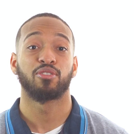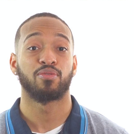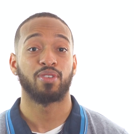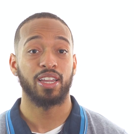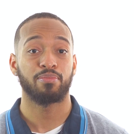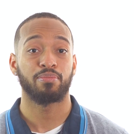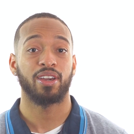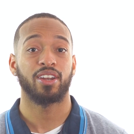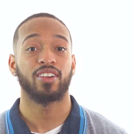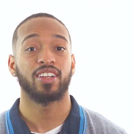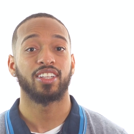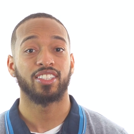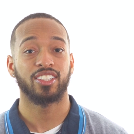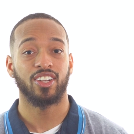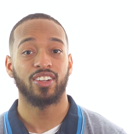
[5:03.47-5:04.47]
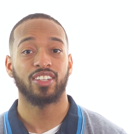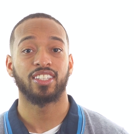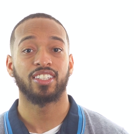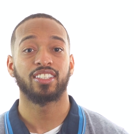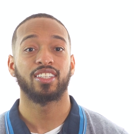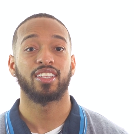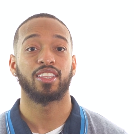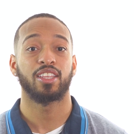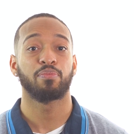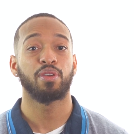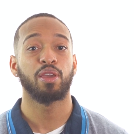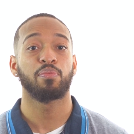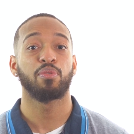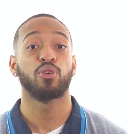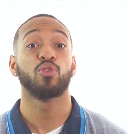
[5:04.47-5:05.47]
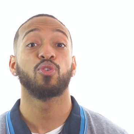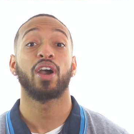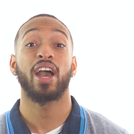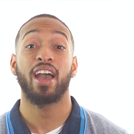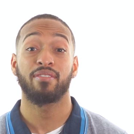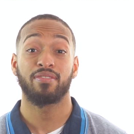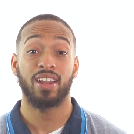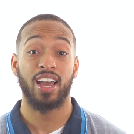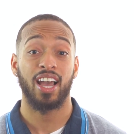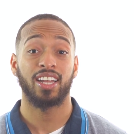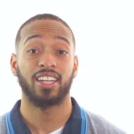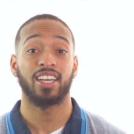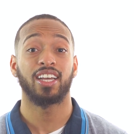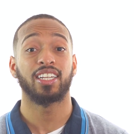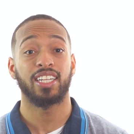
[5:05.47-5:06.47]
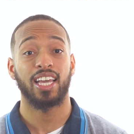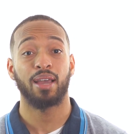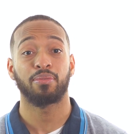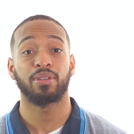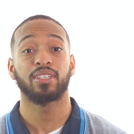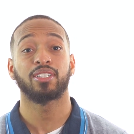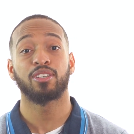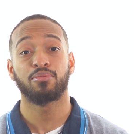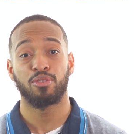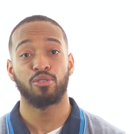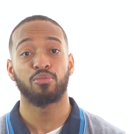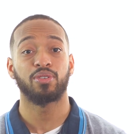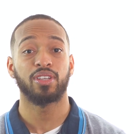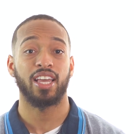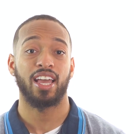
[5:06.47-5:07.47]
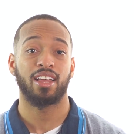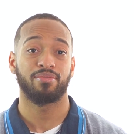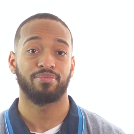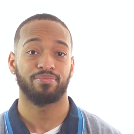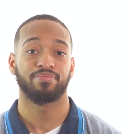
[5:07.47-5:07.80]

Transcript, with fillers: you'll rank better in searches than people who have not adapted to mobile yet.